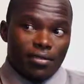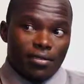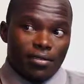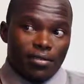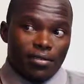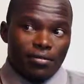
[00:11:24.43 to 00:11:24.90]

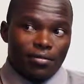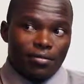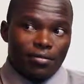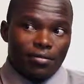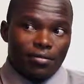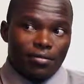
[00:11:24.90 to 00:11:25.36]
So
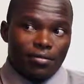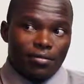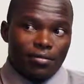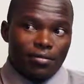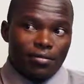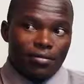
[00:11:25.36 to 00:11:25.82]
you
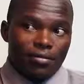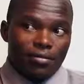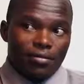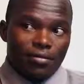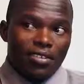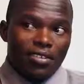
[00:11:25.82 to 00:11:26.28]
really
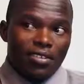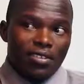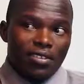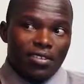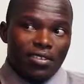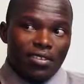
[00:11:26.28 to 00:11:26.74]
recommend
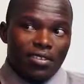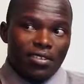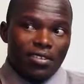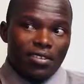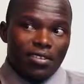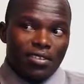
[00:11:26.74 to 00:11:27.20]
this
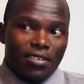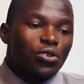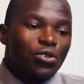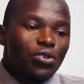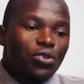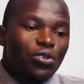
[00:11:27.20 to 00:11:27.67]
person to
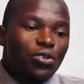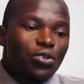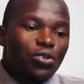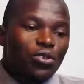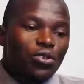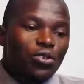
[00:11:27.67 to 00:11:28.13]
have
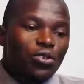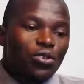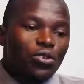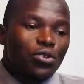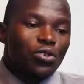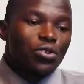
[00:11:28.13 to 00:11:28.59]
random
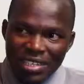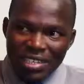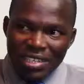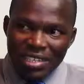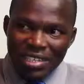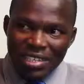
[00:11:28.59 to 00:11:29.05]
sugar
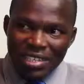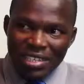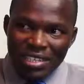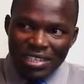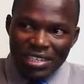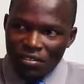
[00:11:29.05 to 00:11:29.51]
levels even
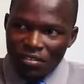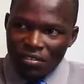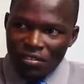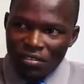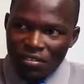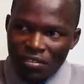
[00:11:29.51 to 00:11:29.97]
after
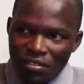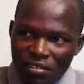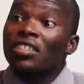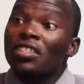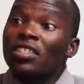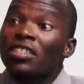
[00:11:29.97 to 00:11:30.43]
delivery.
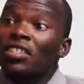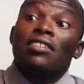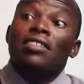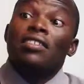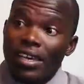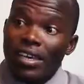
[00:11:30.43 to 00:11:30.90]

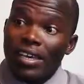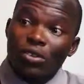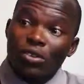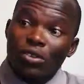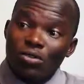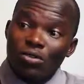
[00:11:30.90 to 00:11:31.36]
And also
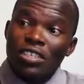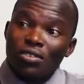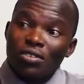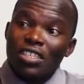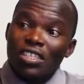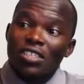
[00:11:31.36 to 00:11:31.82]
the
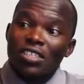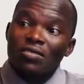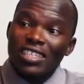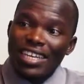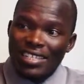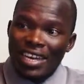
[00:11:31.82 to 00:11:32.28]
importance of
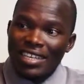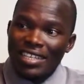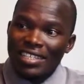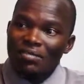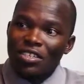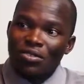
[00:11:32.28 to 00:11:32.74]
tight
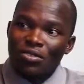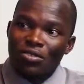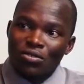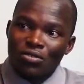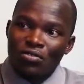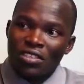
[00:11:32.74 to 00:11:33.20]
glycemic
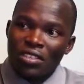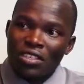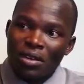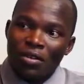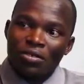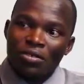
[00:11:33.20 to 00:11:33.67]
control for
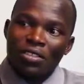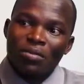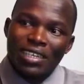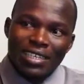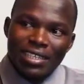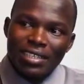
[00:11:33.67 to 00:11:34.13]
somebody who is
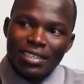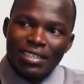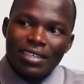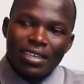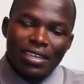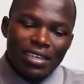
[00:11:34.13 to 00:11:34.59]
pregnant.
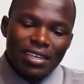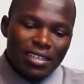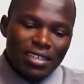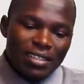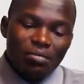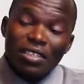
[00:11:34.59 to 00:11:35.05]
The
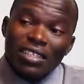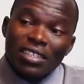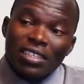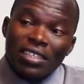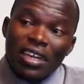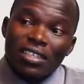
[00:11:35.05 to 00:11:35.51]
importance is
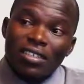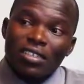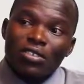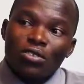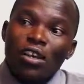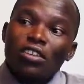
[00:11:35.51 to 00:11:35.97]
that
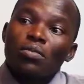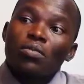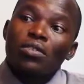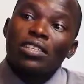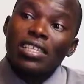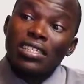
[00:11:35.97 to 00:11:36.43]
you want to
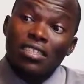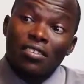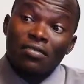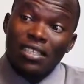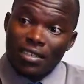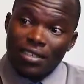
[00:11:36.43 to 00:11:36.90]
protect the
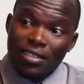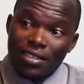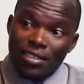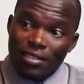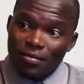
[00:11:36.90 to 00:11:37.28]
fetus.